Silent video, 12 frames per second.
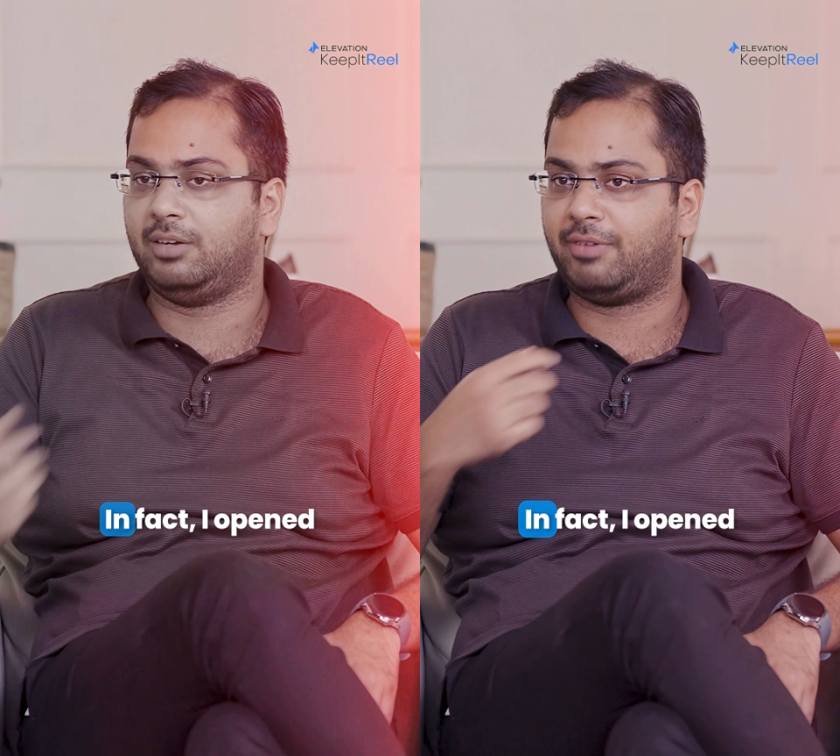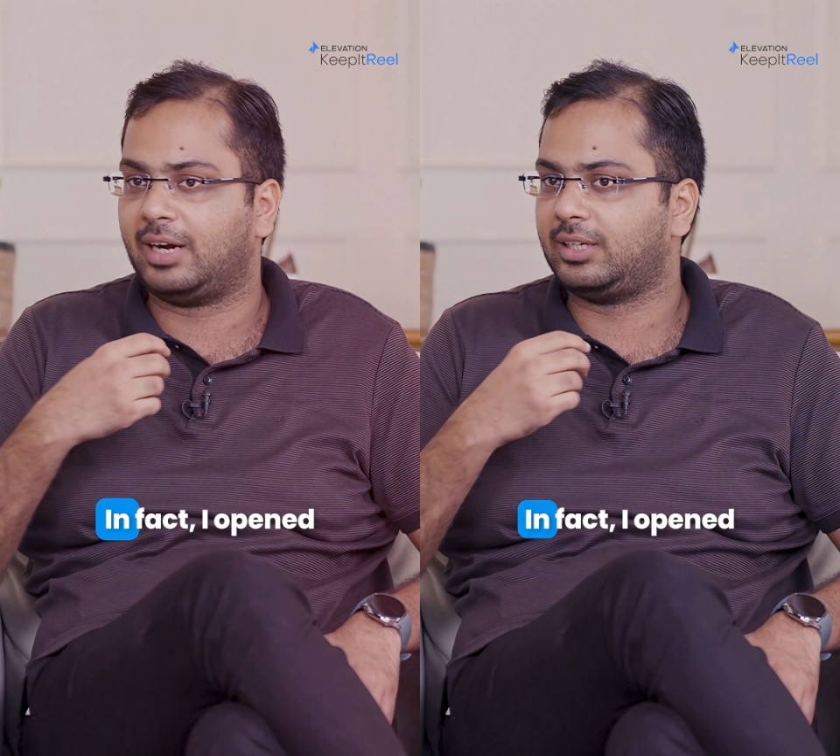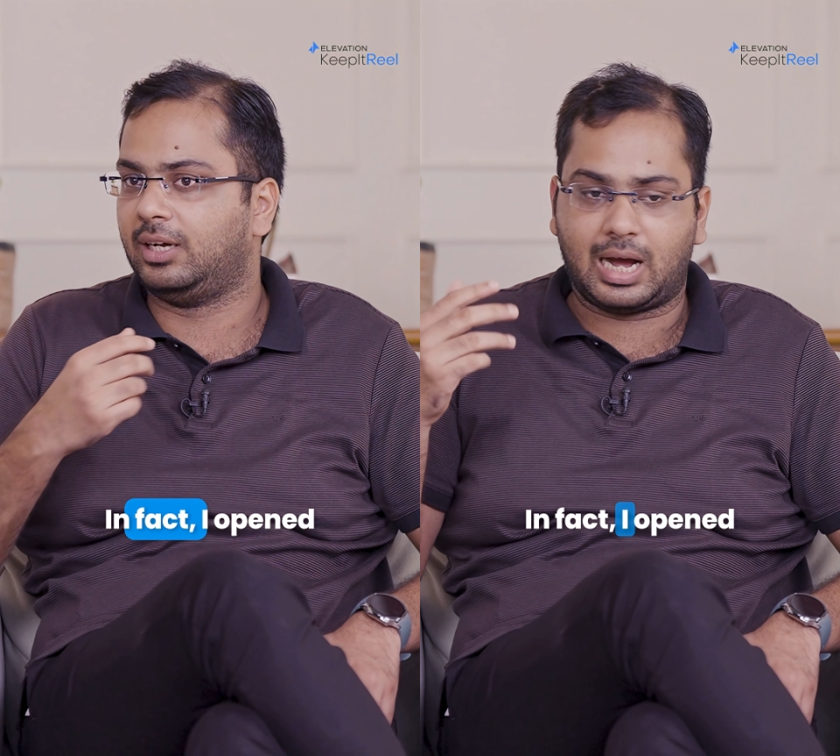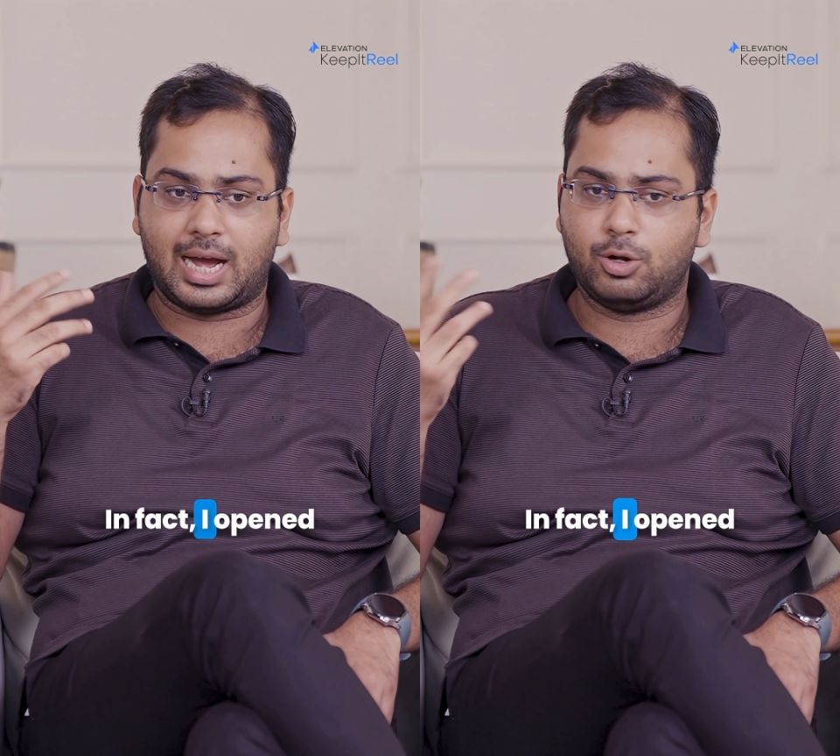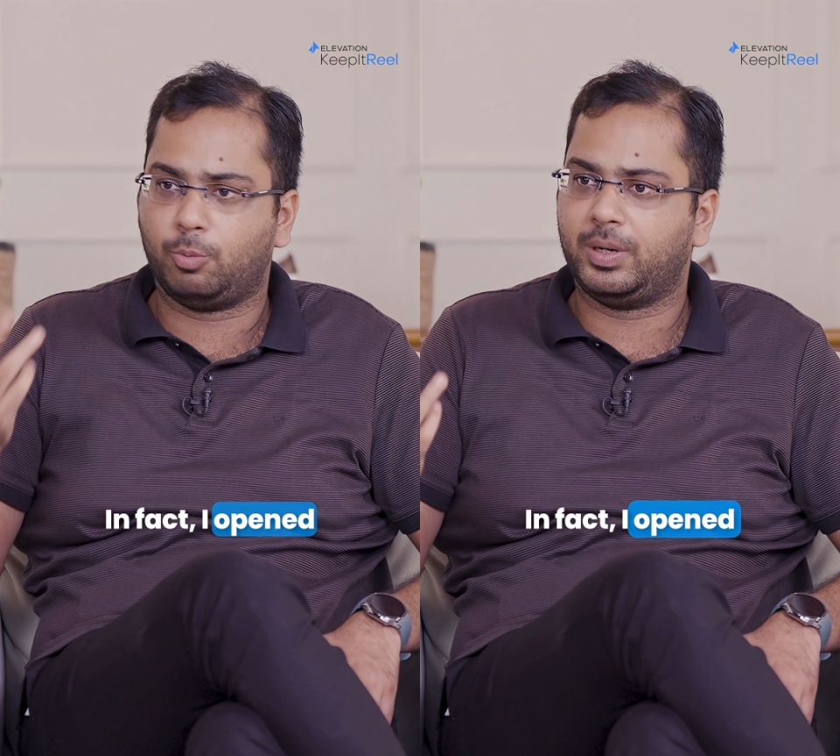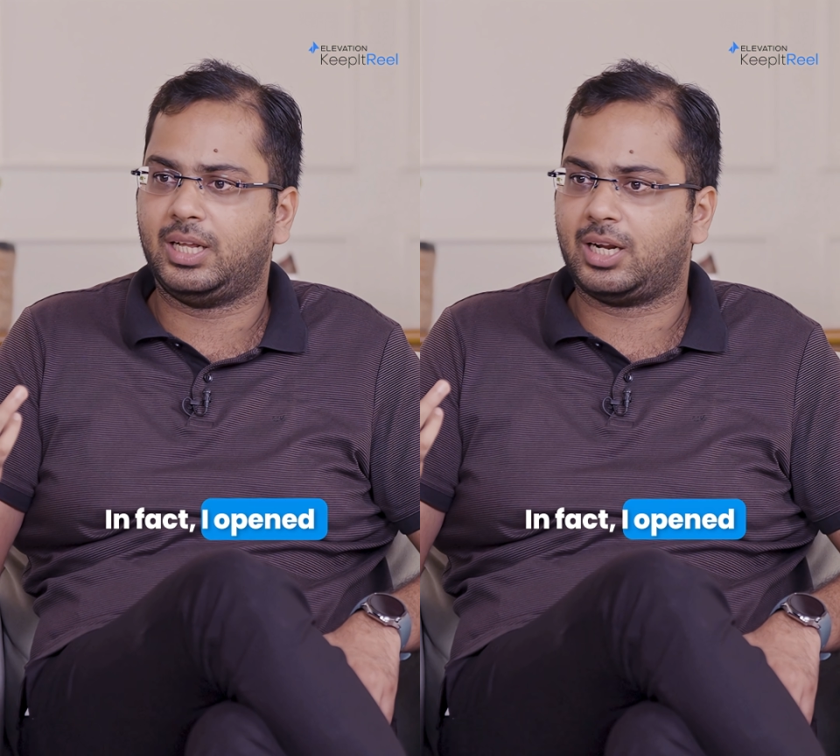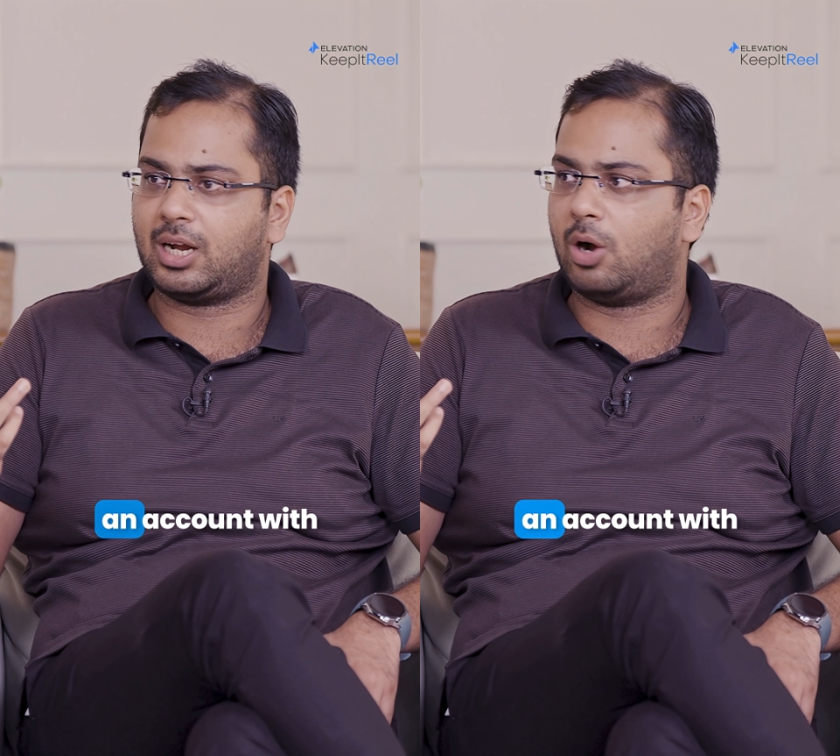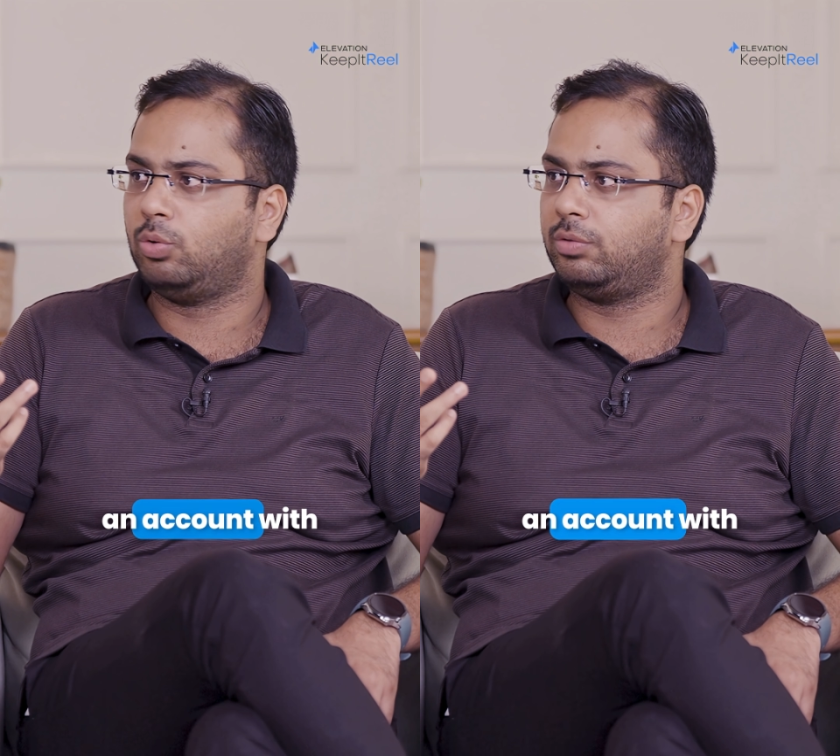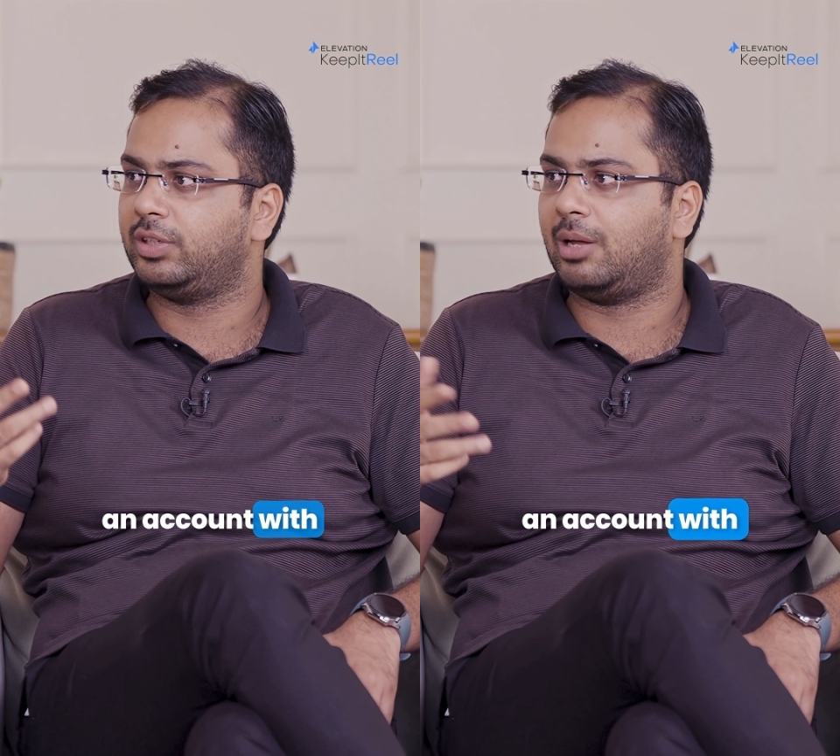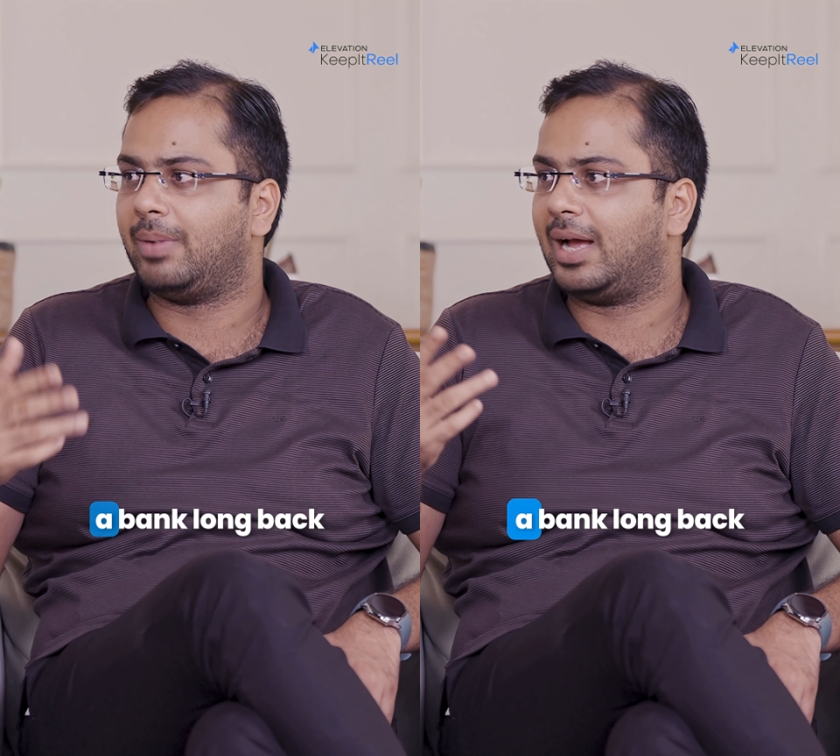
In fact, I opened an account with a